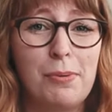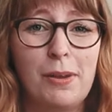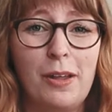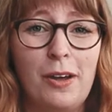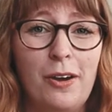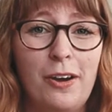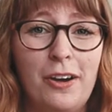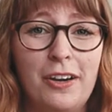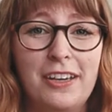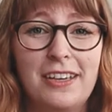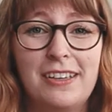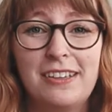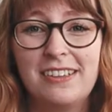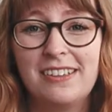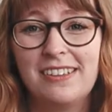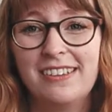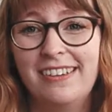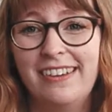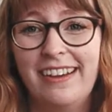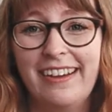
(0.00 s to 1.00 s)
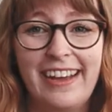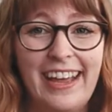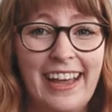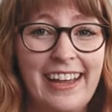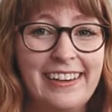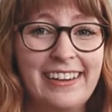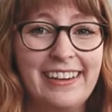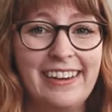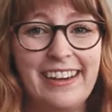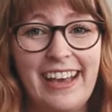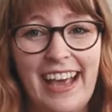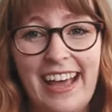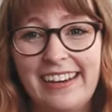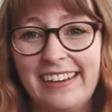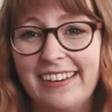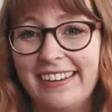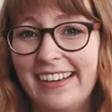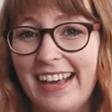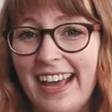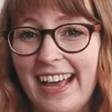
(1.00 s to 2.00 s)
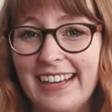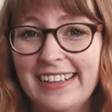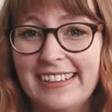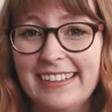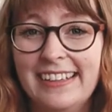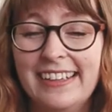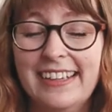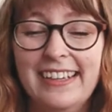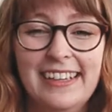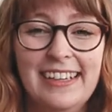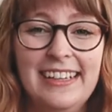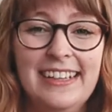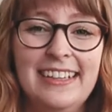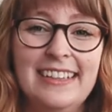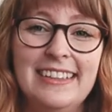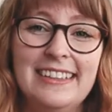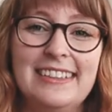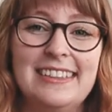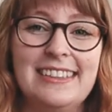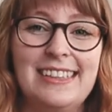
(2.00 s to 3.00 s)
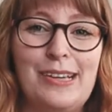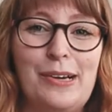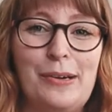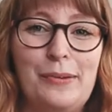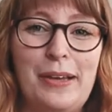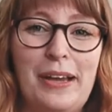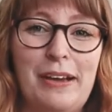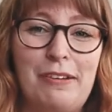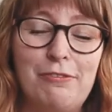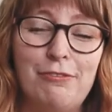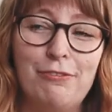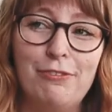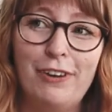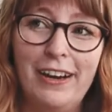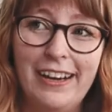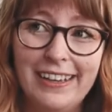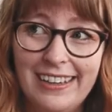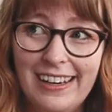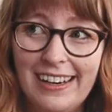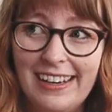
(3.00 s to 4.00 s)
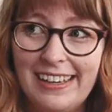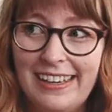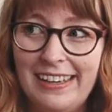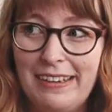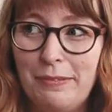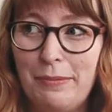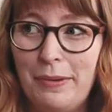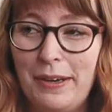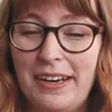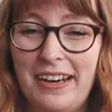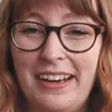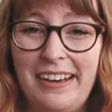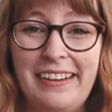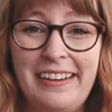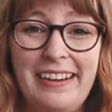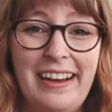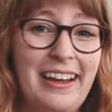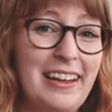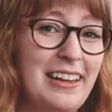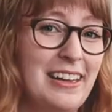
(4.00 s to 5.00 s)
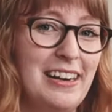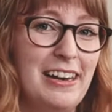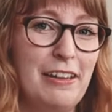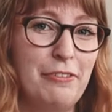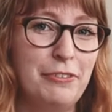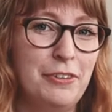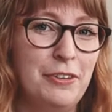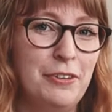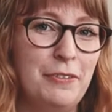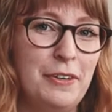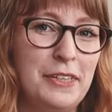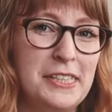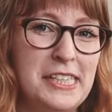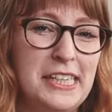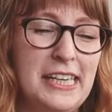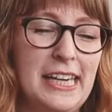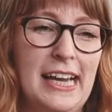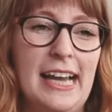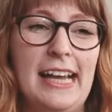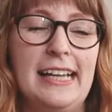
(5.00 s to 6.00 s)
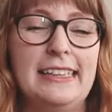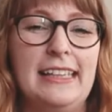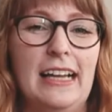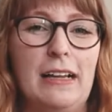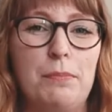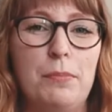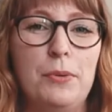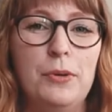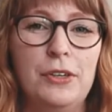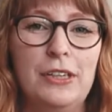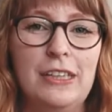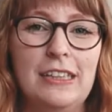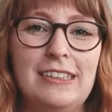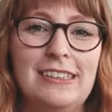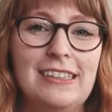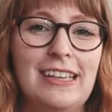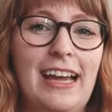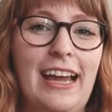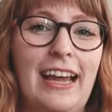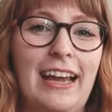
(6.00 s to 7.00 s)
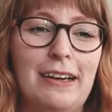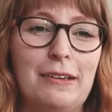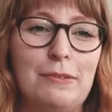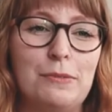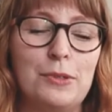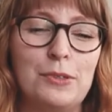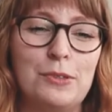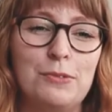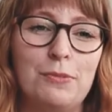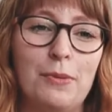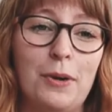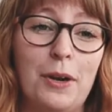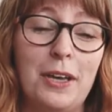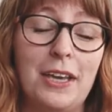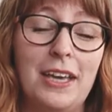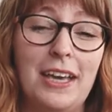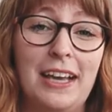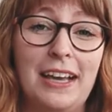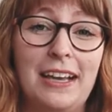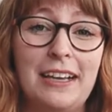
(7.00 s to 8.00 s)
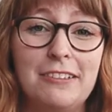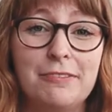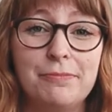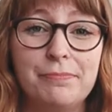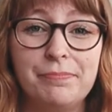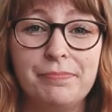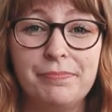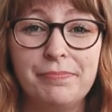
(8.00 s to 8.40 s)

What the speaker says: block again and again and again. So yeah, finally, when I had left university at that point and was working